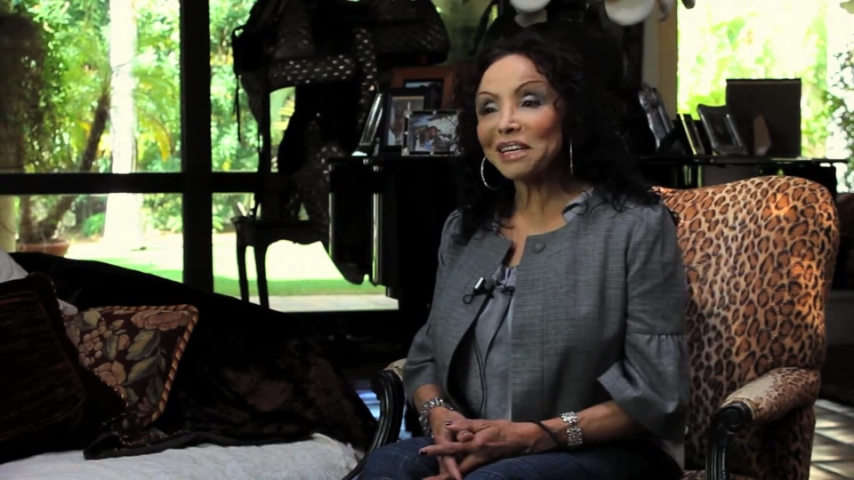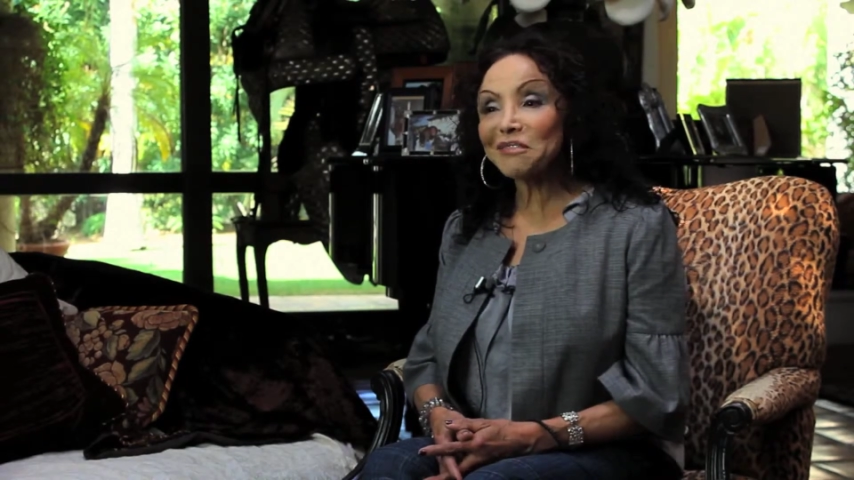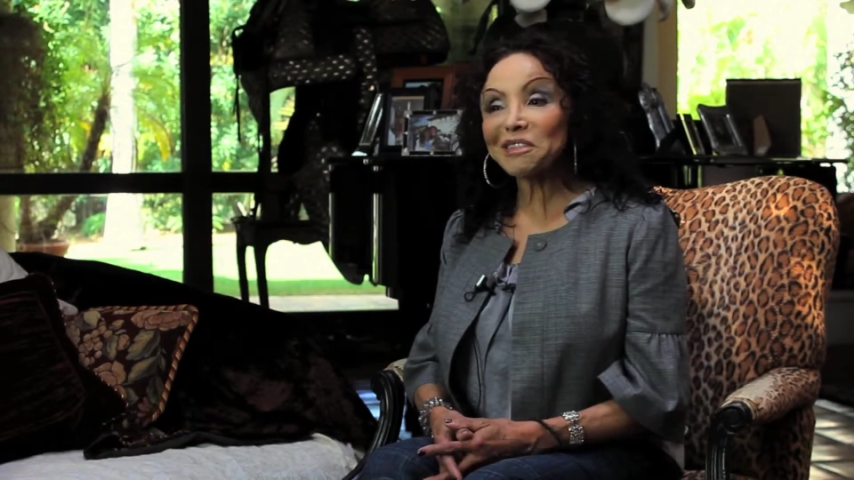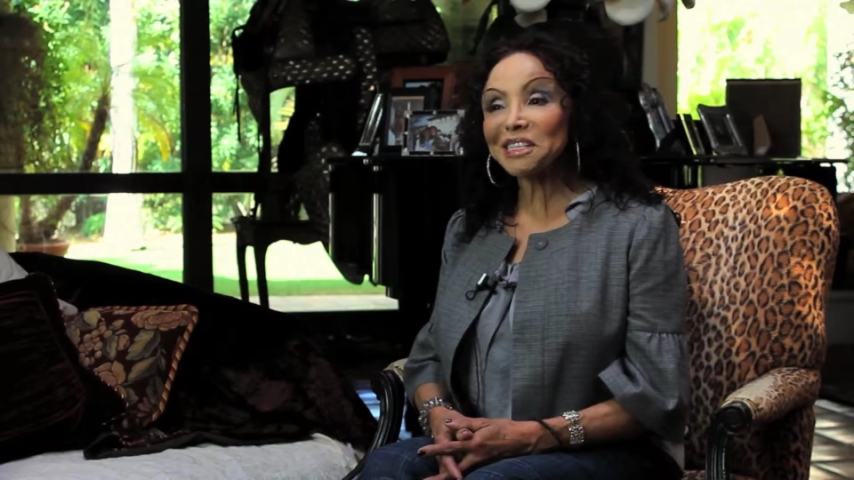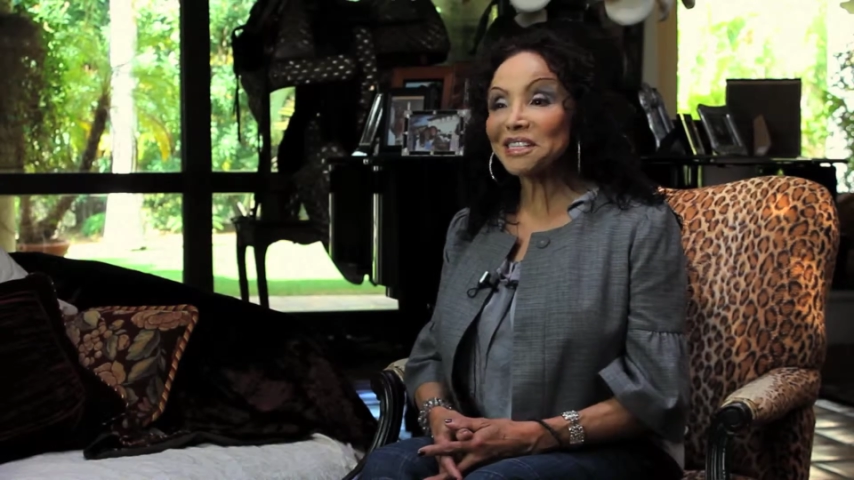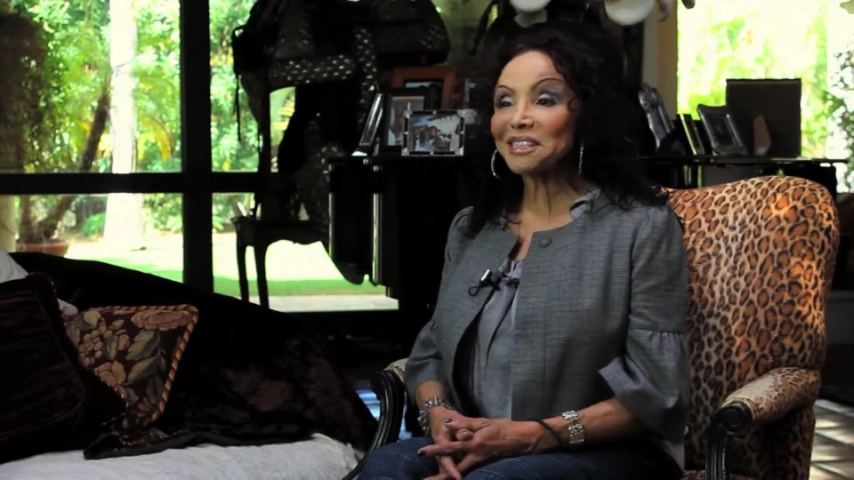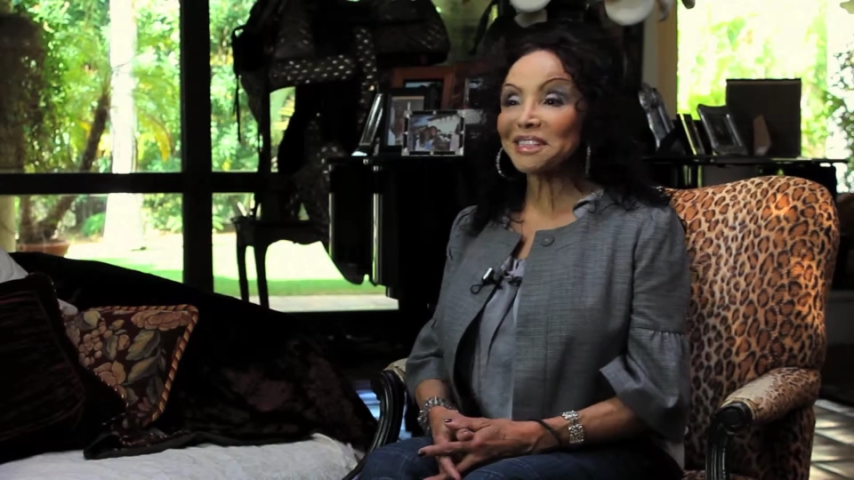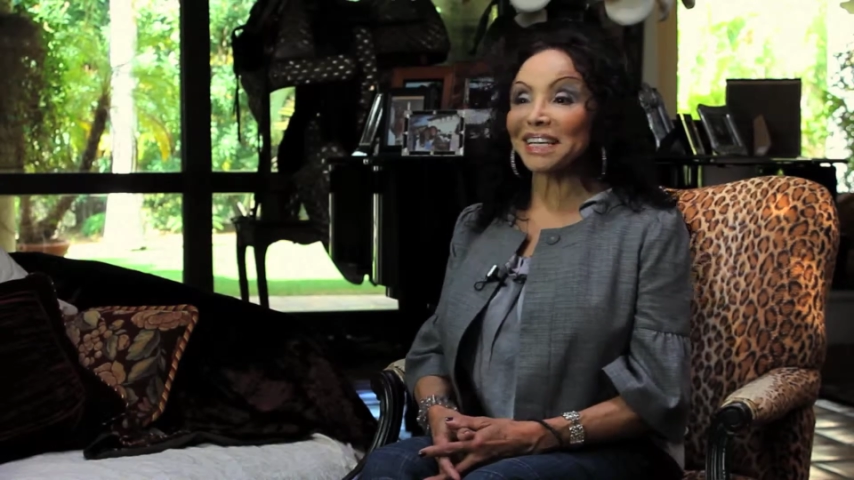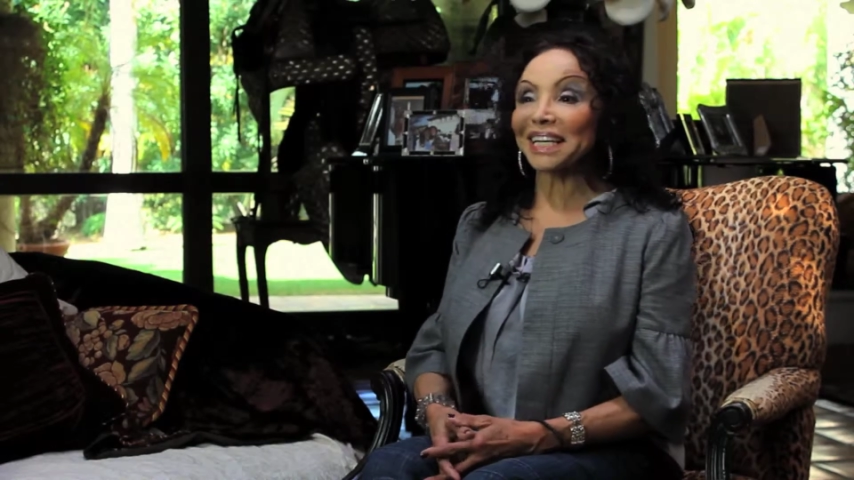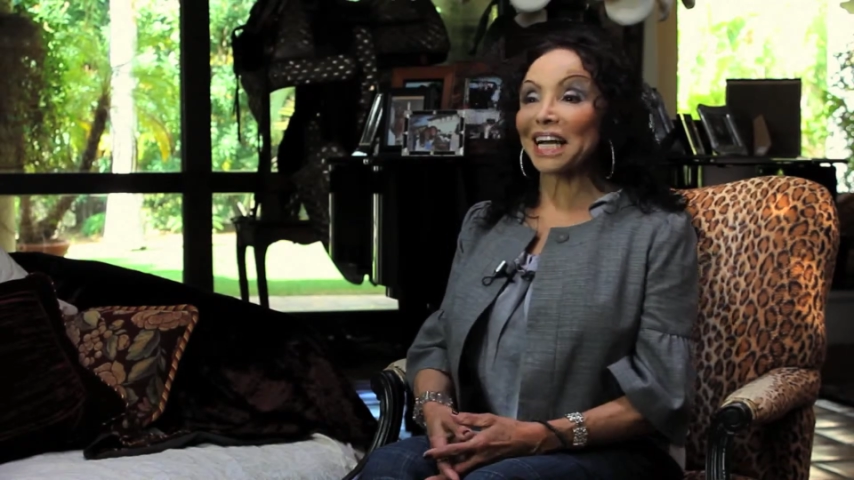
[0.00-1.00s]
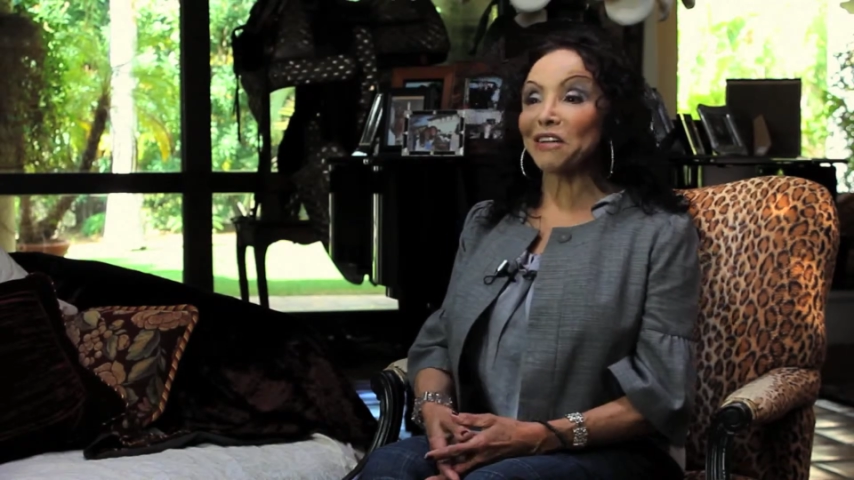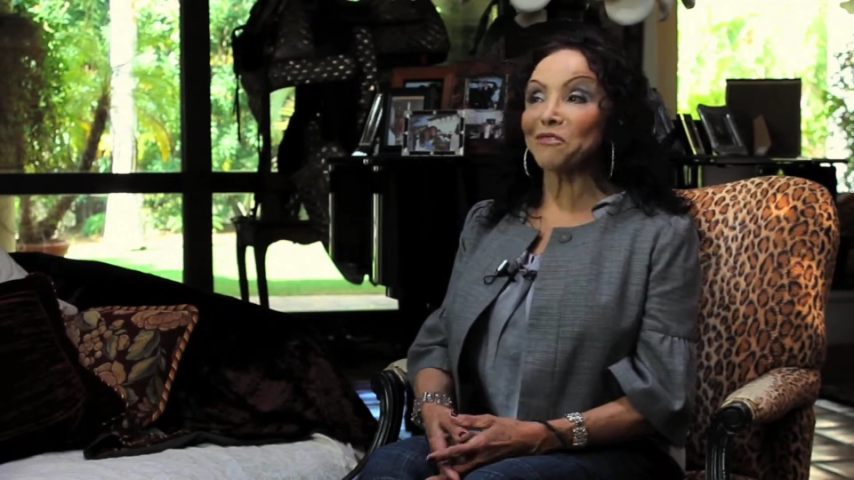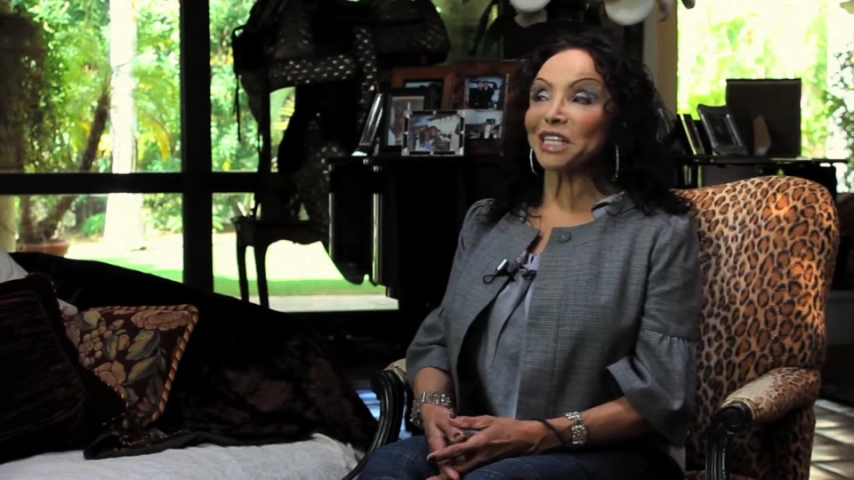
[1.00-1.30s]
It was like I